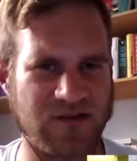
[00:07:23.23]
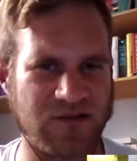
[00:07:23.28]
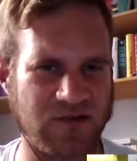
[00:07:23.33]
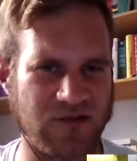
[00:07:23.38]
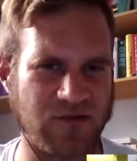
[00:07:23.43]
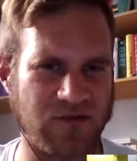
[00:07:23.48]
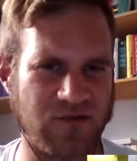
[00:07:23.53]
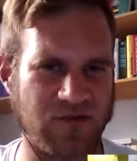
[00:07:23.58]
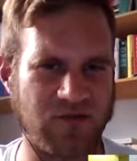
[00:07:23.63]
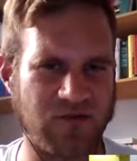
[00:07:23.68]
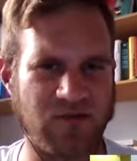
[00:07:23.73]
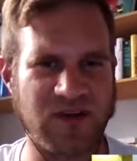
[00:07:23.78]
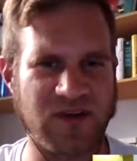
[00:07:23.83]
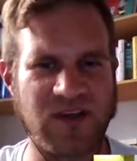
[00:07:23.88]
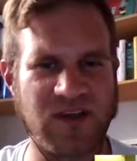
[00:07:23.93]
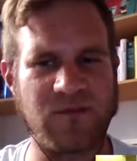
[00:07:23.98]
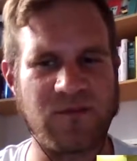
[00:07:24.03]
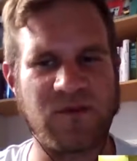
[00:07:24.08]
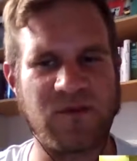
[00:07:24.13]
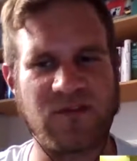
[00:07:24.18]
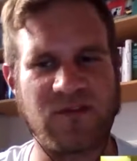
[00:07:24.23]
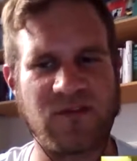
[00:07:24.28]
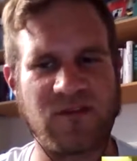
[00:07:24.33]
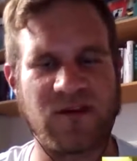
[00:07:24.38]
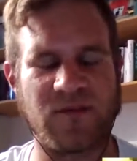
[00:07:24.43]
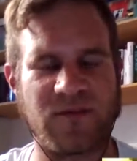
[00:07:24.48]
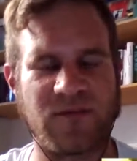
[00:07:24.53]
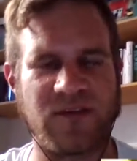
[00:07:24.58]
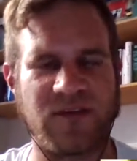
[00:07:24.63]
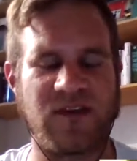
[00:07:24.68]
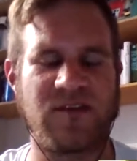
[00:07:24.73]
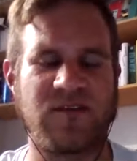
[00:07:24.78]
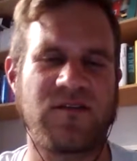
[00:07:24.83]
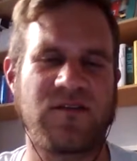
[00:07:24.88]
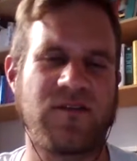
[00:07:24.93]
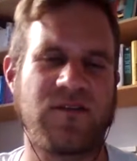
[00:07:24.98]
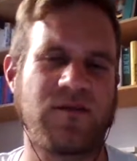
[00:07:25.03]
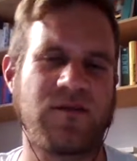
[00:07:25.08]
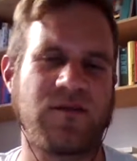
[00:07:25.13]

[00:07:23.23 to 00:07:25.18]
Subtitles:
So we keep it updated.